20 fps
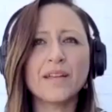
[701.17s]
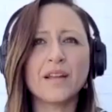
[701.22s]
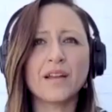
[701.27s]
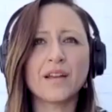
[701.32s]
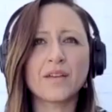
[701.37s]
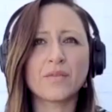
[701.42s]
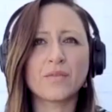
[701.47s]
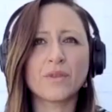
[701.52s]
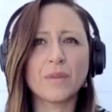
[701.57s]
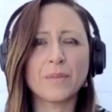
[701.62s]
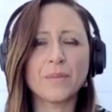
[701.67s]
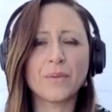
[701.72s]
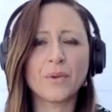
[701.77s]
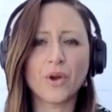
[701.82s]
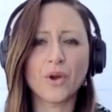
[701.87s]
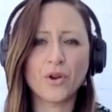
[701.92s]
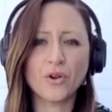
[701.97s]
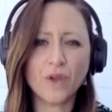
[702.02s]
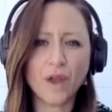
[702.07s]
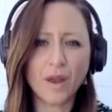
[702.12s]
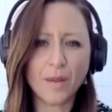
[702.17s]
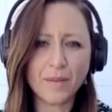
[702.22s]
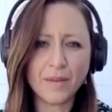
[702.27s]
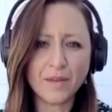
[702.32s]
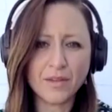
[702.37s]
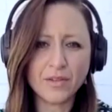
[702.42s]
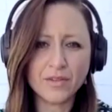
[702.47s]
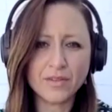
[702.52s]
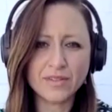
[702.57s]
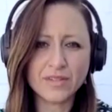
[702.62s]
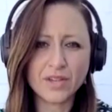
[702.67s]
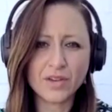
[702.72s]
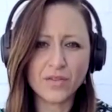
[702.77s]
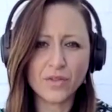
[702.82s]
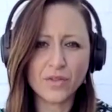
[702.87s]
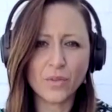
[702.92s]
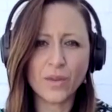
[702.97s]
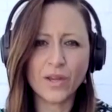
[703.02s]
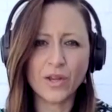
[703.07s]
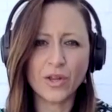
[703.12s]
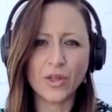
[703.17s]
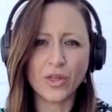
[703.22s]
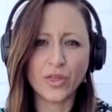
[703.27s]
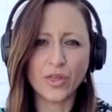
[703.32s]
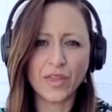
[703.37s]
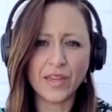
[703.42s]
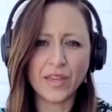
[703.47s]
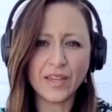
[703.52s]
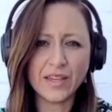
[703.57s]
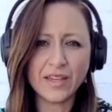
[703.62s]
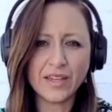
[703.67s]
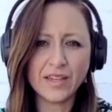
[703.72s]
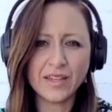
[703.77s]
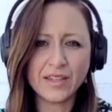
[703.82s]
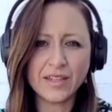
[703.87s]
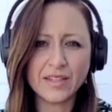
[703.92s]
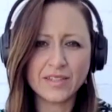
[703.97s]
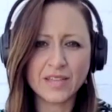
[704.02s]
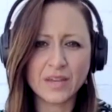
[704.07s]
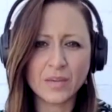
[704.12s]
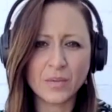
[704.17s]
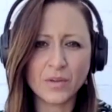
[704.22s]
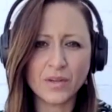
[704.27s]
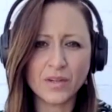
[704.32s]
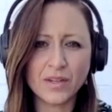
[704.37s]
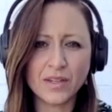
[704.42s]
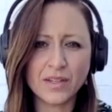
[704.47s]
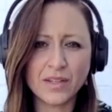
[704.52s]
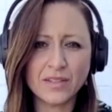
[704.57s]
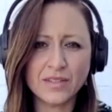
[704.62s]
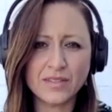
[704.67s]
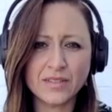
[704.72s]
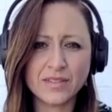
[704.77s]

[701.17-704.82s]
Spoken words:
like reprogramming yourself the way you think? Is that what it is?